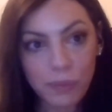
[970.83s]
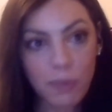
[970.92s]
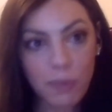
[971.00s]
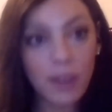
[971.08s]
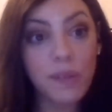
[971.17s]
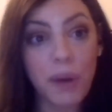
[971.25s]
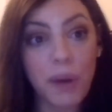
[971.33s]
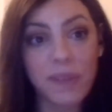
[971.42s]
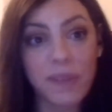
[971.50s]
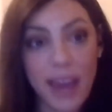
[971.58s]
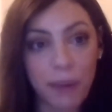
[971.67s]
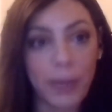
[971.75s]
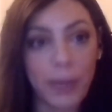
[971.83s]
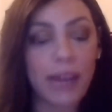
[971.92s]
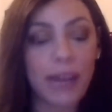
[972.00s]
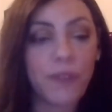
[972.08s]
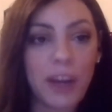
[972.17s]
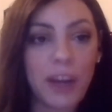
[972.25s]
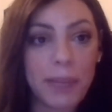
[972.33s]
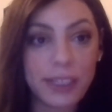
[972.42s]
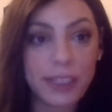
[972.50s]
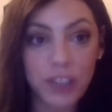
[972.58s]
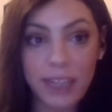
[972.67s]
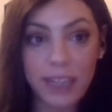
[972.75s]
So I was down waiting for him
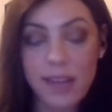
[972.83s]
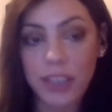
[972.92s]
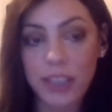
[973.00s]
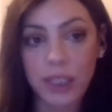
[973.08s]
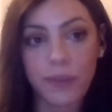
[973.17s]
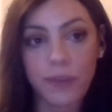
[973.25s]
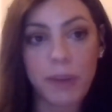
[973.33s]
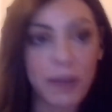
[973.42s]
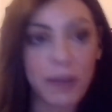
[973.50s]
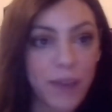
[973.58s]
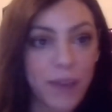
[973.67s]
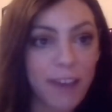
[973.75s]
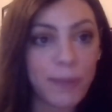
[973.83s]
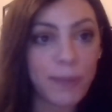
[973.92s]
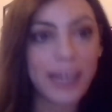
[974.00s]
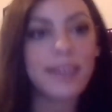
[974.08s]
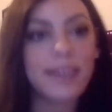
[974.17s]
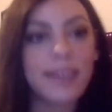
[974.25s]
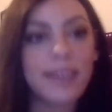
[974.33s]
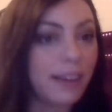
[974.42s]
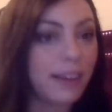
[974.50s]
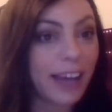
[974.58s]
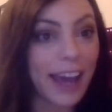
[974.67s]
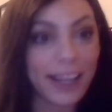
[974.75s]
at the train station for about 5 minutes. And
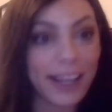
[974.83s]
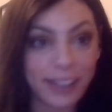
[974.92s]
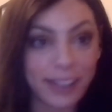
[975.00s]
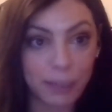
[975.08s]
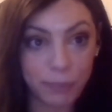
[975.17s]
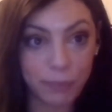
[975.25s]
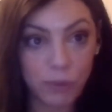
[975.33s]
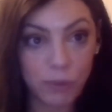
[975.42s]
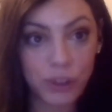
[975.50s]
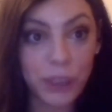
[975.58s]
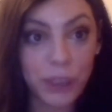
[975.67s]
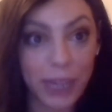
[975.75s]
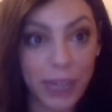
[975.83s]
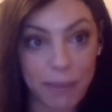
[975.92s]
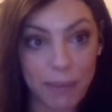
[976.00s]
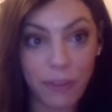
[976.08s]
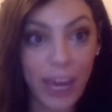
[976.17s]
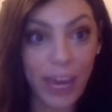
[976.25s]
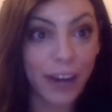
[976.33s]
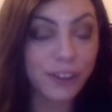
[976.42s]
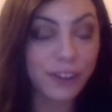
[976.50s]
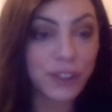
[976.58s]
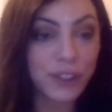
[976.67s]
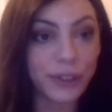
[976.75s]
then the guy ended up showing up
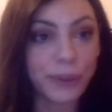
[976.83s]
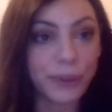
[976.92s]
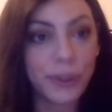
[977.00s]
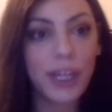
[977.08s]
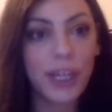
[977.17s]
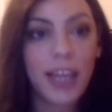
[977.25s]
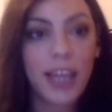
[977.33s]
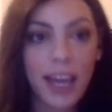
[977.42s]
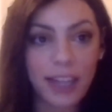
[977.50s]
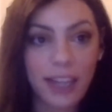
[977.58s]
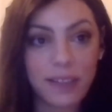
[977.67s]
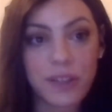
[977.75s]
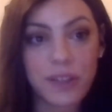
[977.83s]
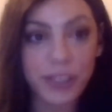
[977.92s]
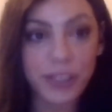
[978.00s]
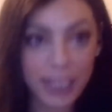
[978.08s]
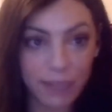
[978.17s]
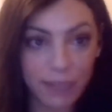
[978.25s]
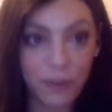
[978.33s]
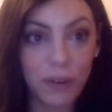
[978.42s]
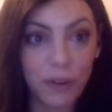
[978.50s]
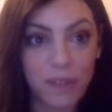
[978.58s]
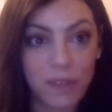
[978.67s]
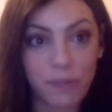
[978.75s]
there too. And he started taking
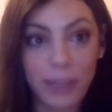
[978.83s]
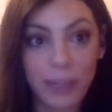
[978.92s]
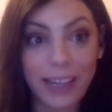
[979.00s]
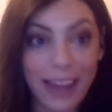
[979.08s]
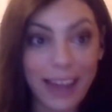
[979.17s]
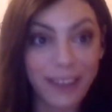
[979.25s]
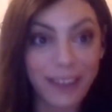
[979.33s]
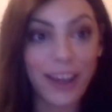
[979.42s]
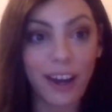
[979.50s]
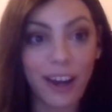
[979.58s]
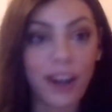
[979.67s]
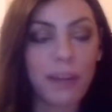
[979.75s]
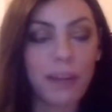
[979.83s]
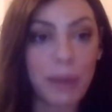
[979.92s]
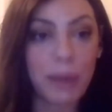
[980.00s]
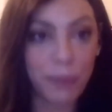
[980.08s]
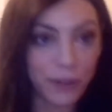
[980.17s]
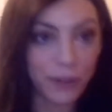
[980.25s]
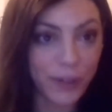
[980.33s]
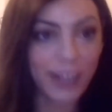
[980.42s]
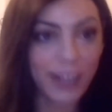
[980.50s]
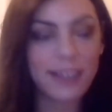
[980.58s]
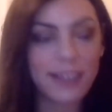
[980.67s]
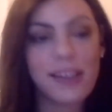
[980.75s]
photos of me again there and my
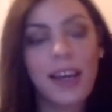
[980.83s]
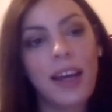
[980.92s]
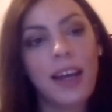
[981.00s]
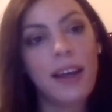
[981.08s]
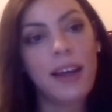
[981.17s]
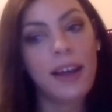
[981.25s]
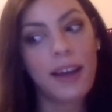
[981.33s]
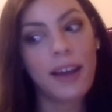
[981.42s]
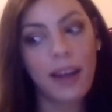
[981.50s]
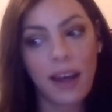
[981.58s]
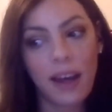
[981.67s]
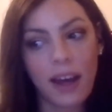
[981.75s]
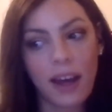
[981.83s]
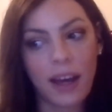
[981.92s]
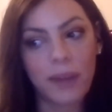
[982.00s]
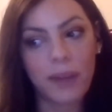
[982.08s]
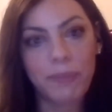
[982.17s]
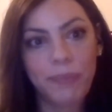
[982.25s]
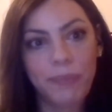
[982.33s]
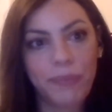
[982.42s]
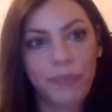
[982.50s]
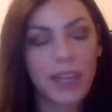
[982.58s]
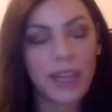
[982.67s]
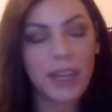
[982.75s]
boyfriend. So
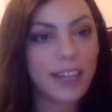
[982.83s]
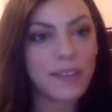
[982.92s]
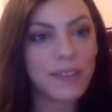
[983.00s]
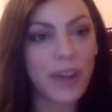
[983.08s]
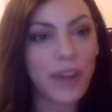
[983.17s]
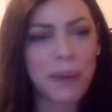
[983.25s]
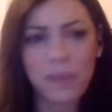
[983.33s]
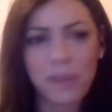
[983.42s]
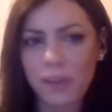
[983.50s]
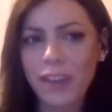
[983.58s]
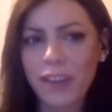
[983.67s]
that was